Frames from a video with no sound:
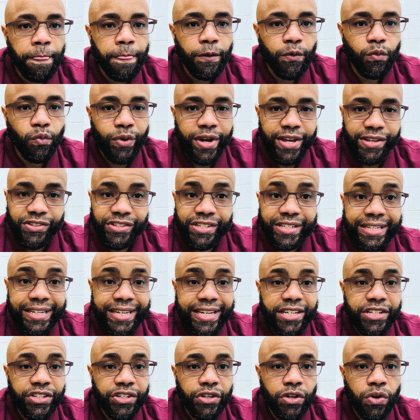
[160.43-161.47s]
Rates
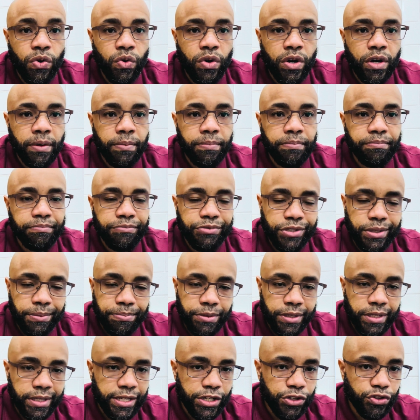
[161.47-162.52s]
need to go up,
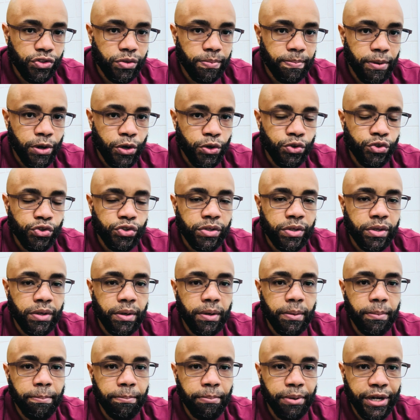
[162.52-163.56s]
something needs to burst,
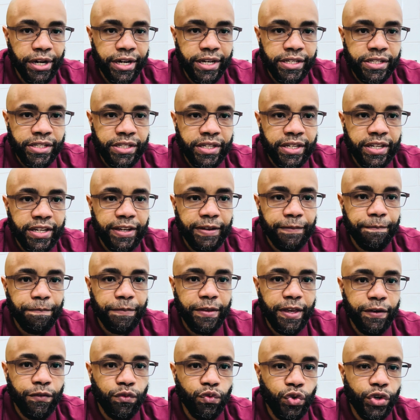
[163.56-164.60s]
but
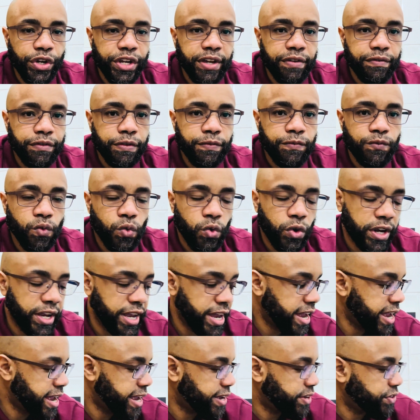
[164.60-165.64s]
if we're given
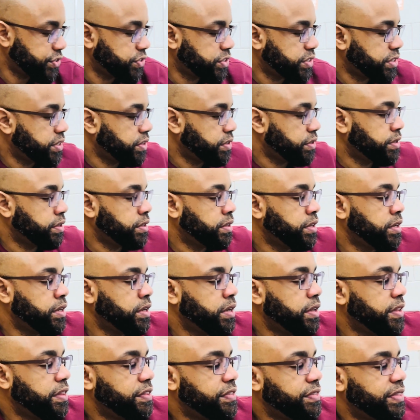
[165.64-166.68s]
forecasts
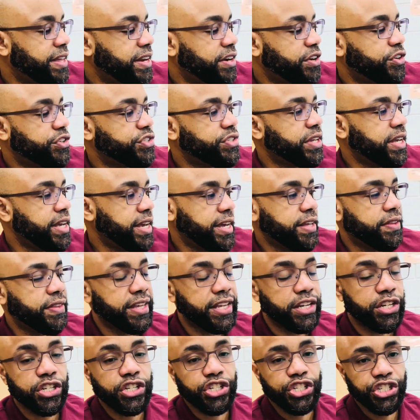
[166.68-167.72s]
that are saying that
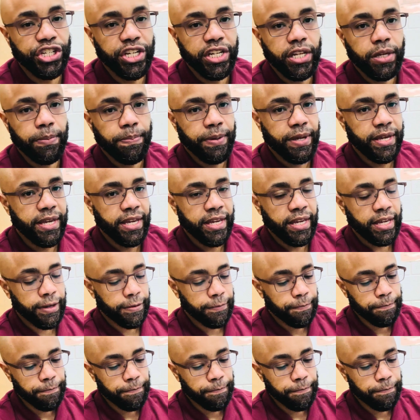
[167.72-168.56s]
GDP